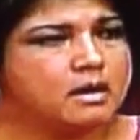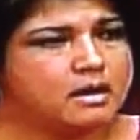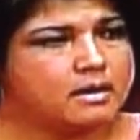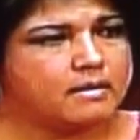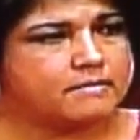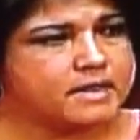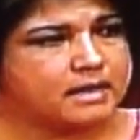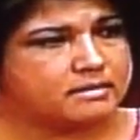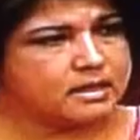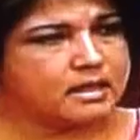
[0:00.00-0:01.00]

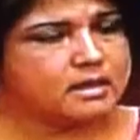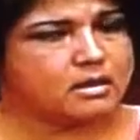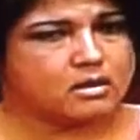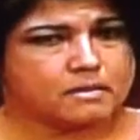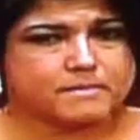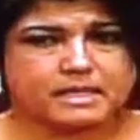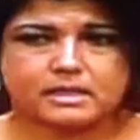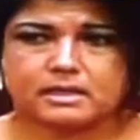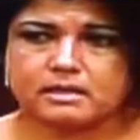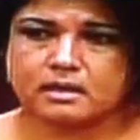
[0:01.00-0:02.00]
that they are
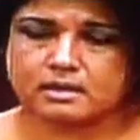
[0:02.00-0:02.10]
making